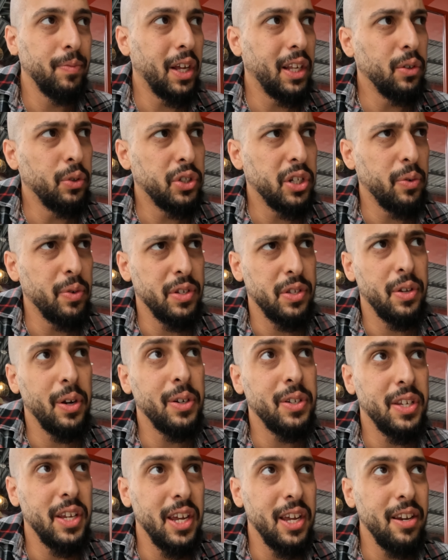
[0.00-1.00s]
La Lucha was
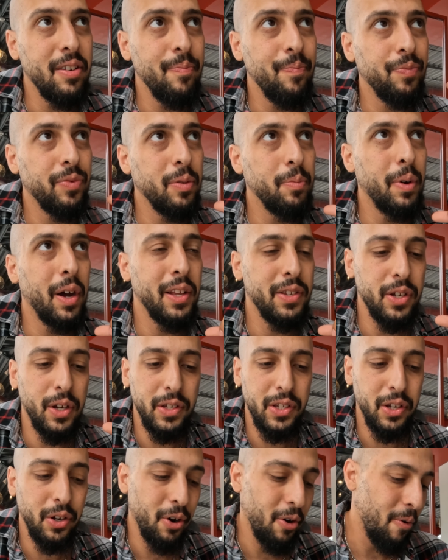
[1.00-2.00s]
13, but it's
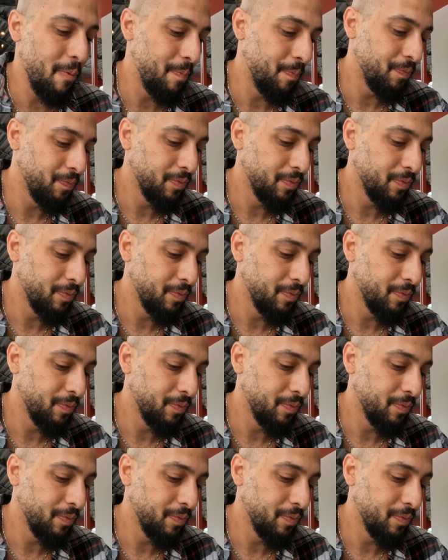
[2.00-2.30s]
also